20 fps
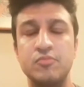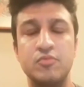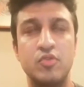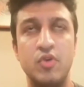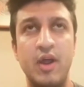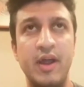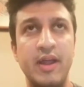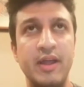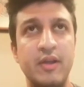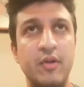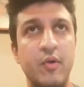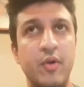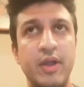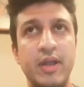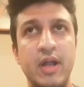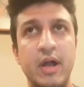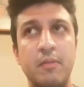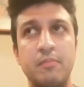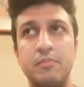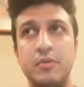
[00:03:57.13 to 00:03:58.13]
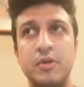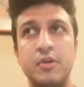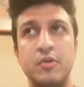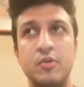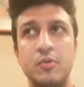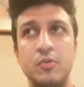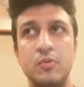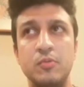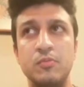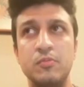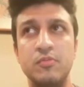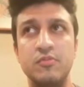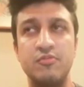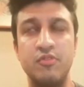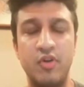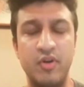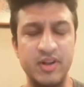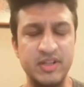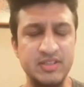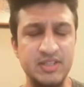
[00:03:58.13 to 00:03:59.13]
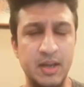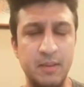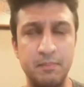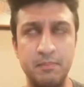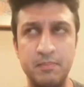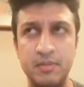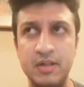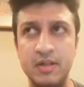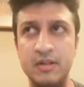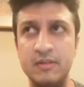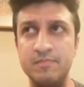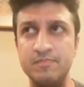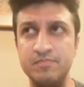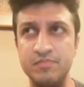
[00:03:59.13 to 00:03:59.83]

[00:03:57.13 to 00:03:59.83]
try going up to, for example,